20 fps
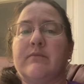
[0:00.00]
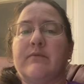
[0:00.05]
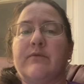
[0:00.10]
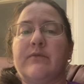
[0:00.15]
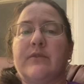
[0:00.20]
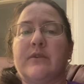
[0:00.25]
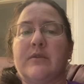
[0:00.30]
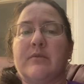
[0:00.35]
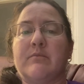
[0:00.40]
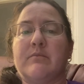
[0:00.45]

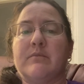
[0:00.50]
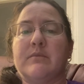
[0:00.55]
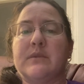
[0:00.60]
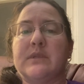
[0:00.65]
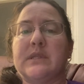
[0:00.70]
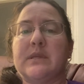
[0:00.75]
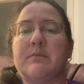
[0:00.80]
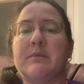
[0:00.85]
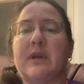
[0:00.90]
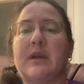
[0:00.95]
from
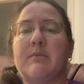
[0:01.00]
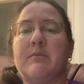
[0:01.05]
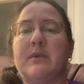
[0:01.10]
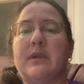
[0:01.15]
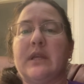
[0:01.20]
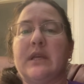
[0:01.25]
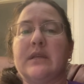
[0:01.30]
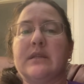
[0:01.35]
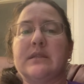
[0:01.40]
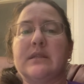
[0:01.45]
some
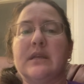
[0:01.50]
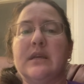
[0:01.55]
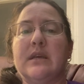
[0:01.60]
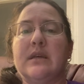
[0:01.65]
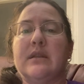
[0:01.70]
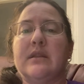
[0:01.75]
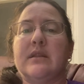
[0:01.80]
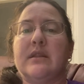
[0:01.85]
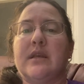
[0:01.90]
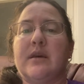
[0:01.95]
companies
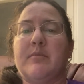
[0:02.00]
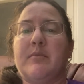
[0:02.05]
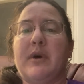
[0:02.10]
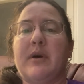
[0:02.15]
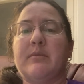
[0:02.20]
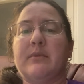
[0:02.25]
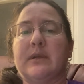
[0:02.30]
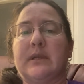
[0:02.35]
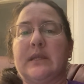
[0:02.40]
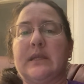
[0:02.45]
that
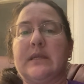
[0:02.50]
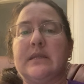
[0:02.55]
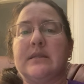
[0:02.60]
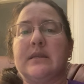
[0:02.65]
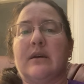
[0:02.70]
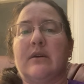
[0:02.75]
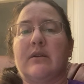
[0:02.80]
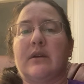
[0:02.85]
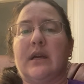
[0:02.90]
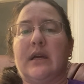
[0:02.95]
publicly
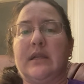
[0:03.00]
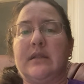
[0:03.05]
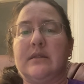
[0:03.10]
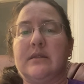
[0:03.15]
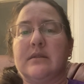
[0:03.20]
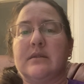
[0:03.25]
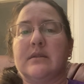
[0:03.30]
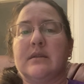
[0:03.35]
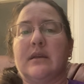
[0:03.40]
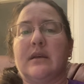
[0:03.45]
sell
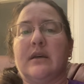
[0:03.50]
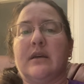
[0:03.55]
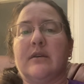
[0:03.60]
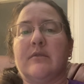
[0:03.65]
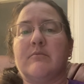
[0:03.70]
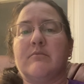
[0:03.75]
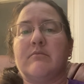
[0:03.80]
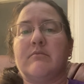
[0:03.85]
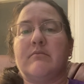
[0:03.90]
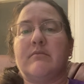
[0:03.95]
guns
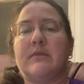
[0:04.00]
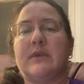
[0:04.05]
um,